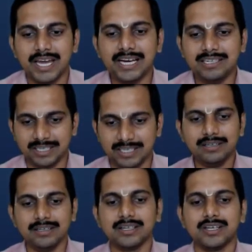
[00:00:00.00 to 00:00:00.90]
And
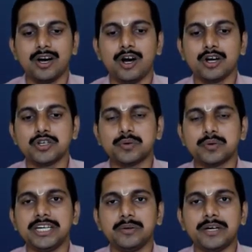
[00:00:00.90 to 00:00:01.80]
then August
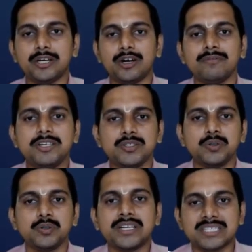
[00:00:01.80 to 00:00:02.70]
2020 onwards,
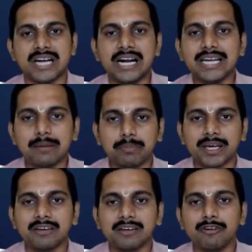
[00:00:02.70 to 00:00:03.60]
you can start
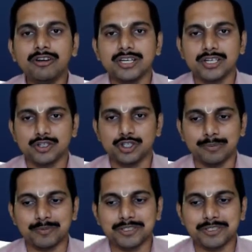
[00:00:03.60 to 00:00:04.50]
applying for
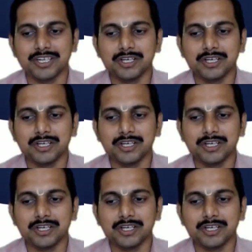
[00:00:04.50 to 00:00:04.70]
jobs.